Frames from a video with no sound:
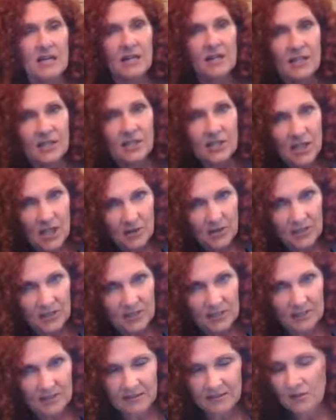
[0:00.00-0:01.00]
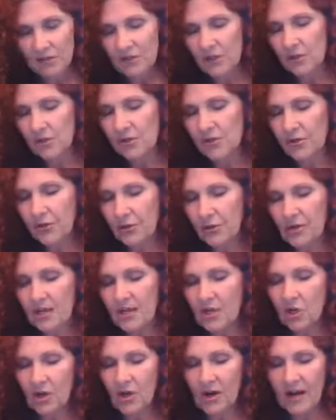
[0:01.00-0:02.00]
The dosing, two to
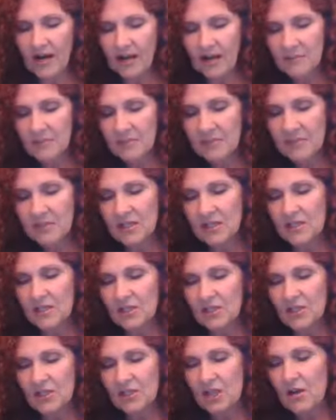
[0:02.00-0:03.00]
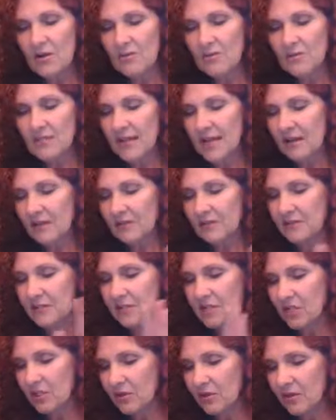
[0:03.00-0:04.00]
three grams, slowed down
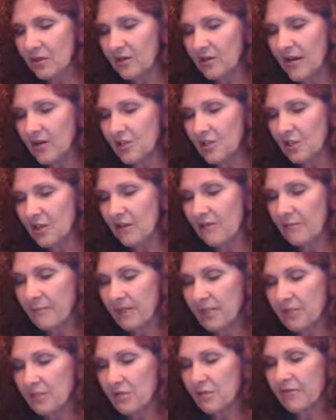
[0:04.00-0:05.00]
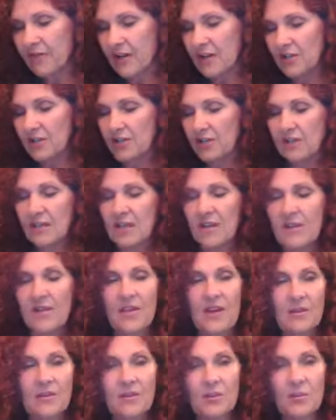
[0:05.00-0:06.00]
deterioration of mental function in
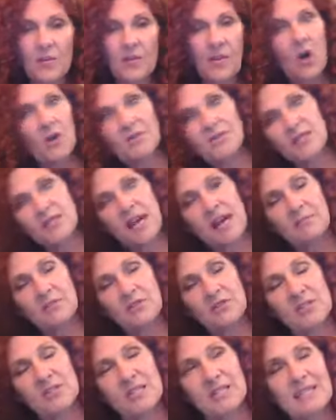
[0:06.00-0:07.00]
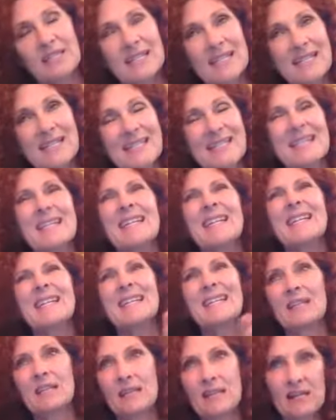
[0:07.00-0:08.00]
those with Alzheimer's disease.
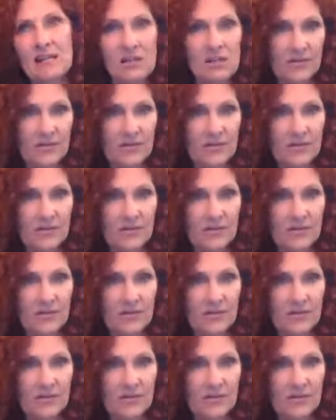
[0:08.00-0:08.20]
In a,